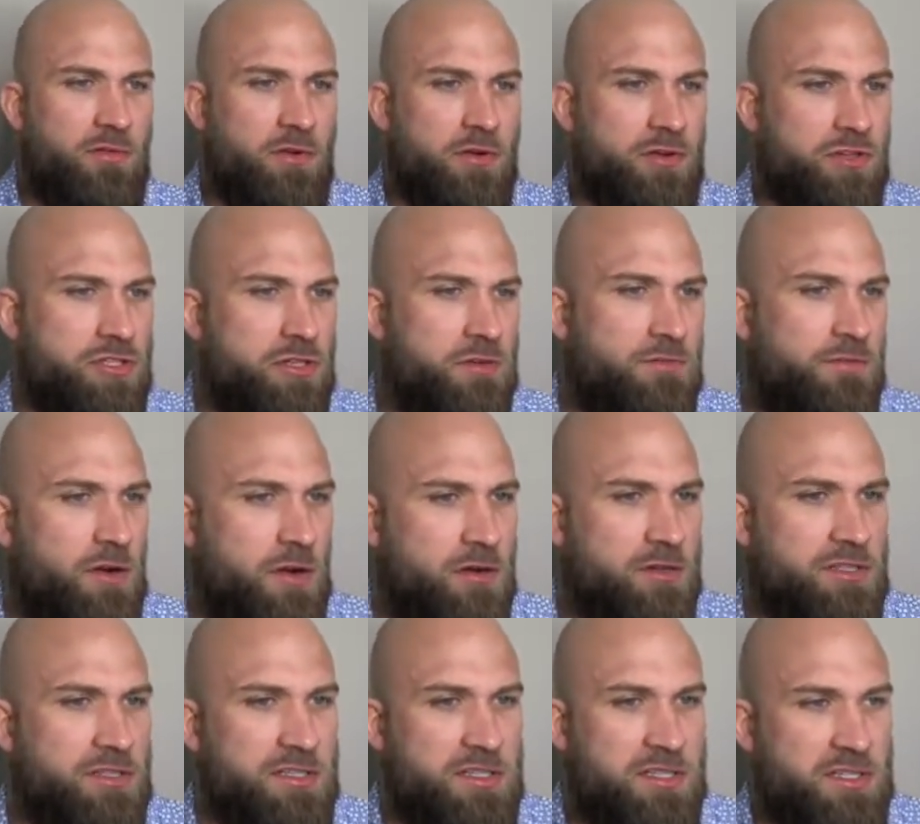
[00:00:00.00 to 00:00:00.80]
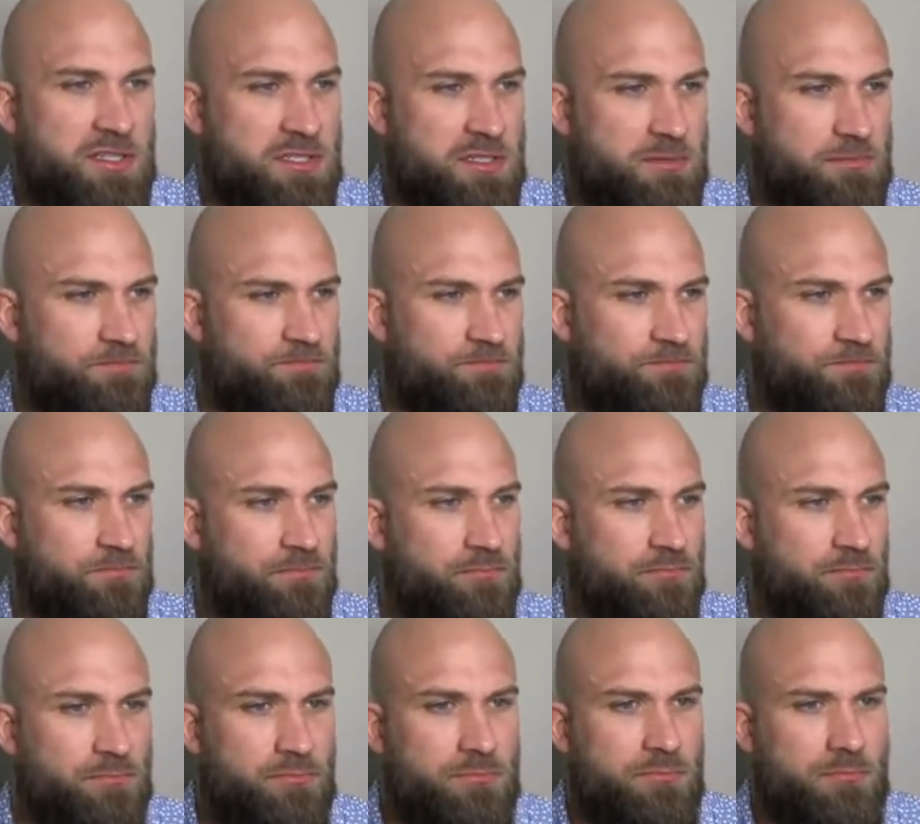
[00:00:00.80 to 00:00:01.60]
version of narcissism
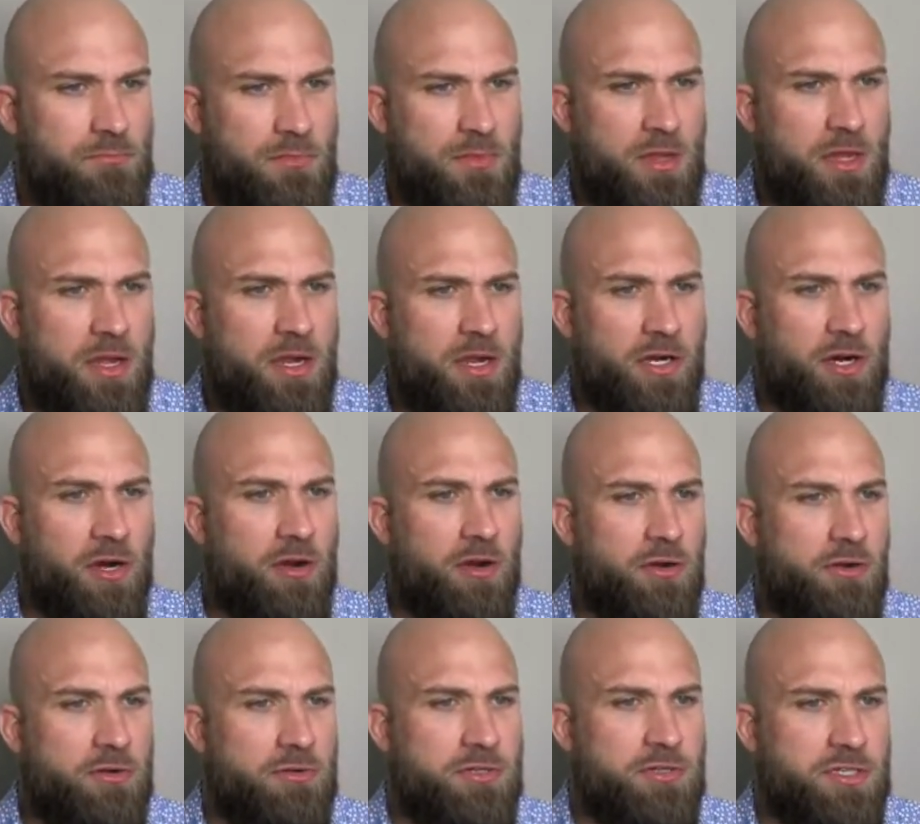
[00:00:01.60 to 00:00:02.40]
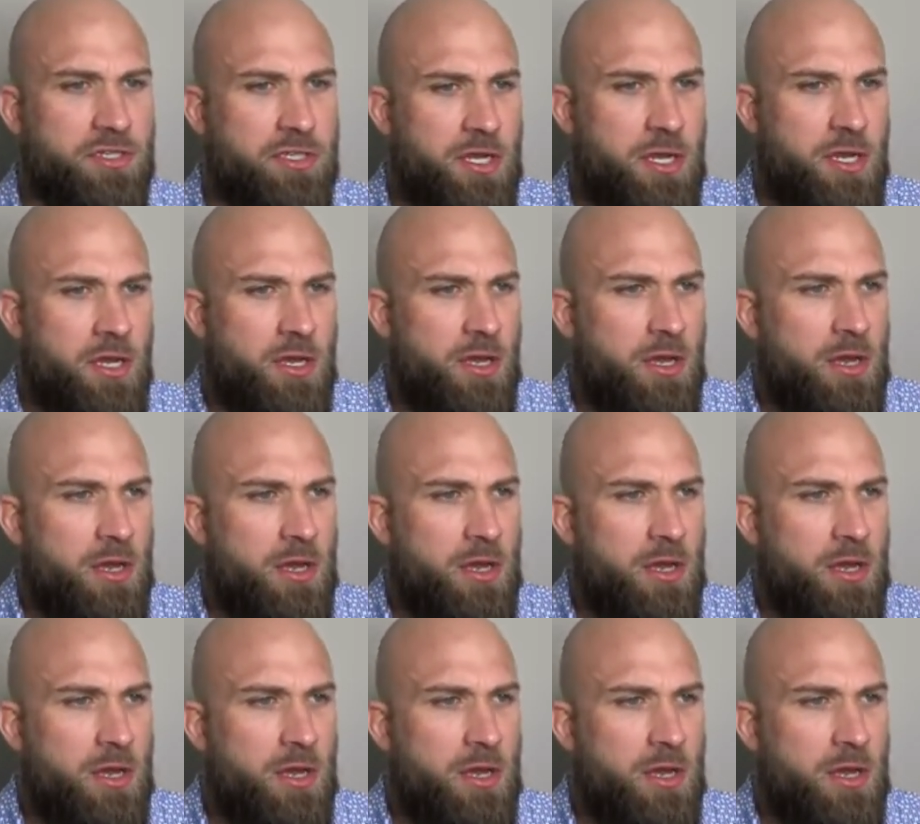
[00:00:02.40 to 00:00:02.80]
occurs